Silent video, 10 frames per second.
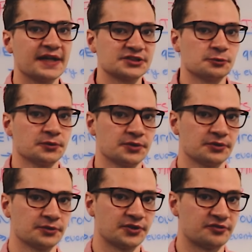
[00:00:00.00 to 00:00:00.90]
that's what we
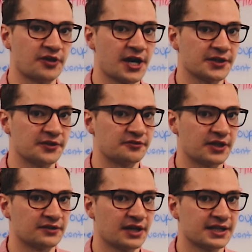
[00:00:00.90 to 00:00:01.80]
would define the
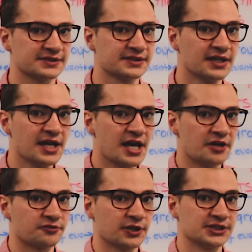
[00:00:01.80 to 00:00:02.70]
event as.
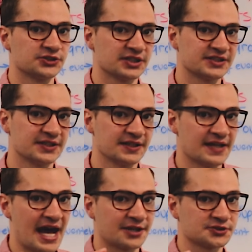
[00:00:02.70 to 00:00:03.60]
If we're interested in
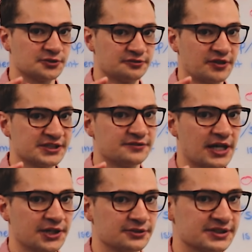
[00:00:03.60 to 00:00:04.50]
the actual face
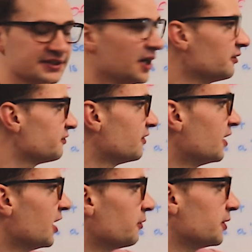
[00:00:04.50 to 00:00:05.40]
value itself,
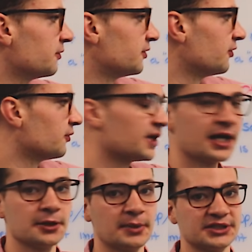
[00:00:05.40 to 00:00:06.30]
we would do an
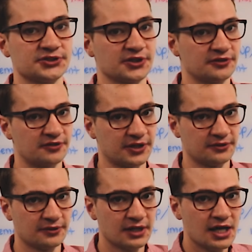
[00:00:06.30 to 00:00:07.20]
elementary
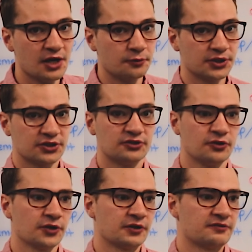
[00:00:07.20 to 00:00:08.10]
event. We could
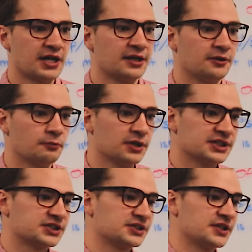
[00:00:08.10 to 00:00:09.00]
do an event in
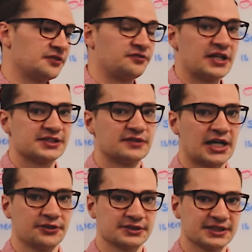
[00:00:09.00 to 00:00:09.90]
which the face
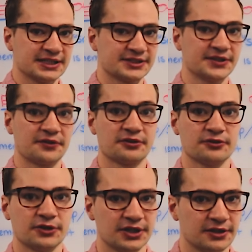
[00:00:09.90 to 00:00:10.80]
value is less than
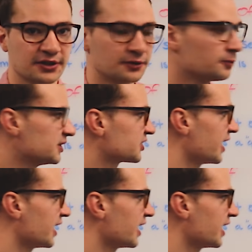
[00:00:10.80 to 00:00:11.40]
3, in which